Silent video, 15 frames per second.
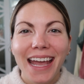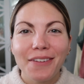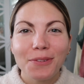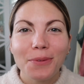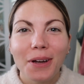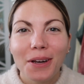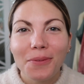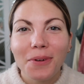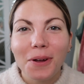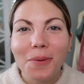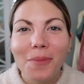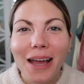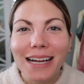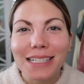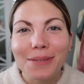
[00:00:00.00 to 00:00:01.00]
Hey everyone,
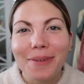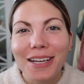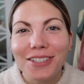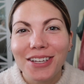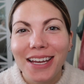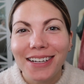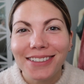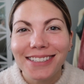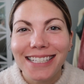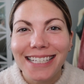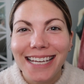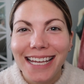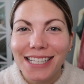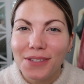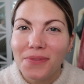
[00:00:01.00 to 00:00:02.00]
welcome back to my channel.
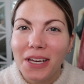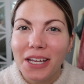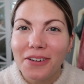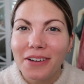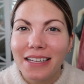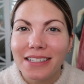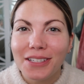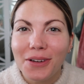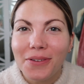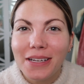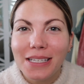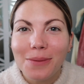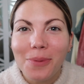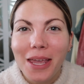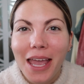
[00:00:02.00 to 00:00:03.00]
Today's video is
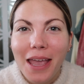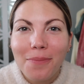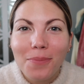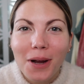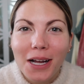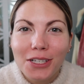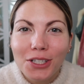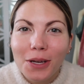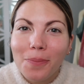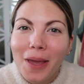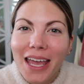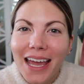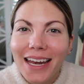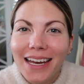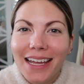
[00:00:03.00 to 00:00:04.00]
going to be a project
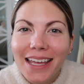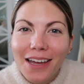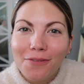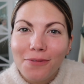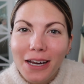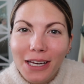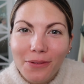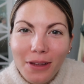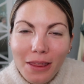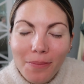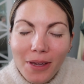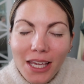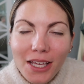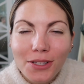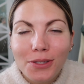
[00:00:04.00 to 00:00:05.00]
pan get ready with
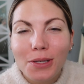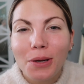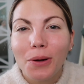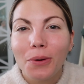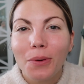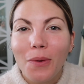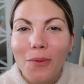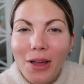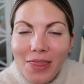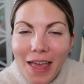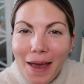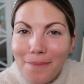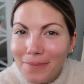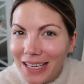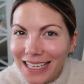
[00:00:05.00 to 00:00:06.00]
me. So what
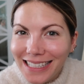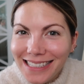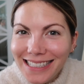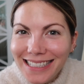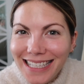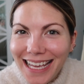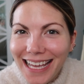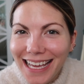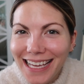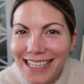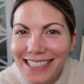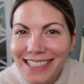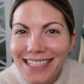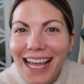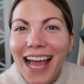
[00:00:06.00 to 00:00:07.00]
that means
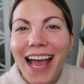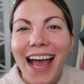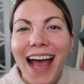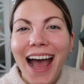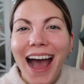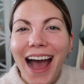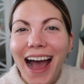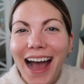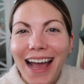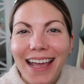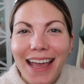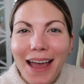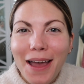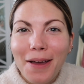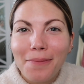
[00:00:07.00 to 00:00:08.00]
is
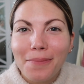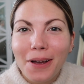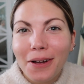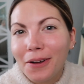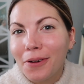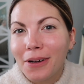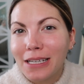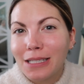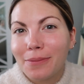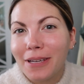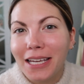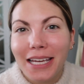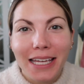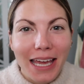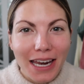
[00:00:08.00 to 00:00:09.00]
I am going to
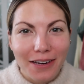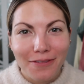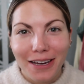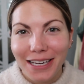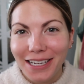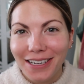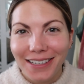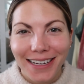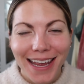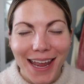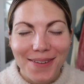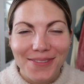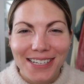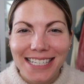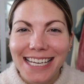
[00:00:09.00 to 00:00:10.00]
be getting ready on
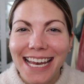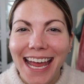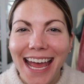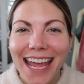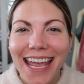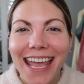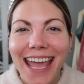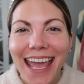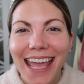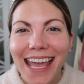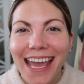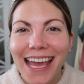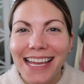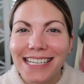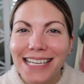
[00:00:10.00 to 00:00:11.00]
camera today,
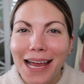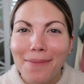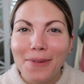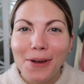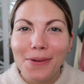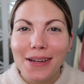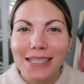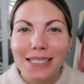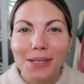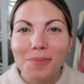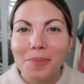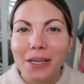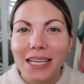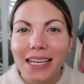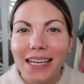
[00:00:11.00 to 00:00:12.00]
and I'm going to
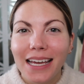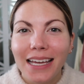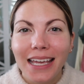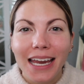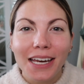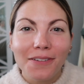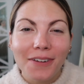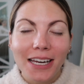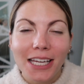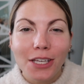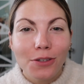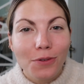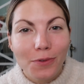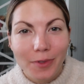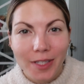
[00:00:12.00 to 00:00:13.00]
be getting ready
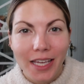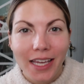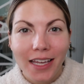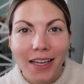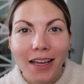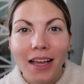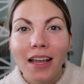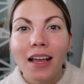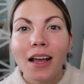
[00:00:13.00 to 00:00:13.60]
using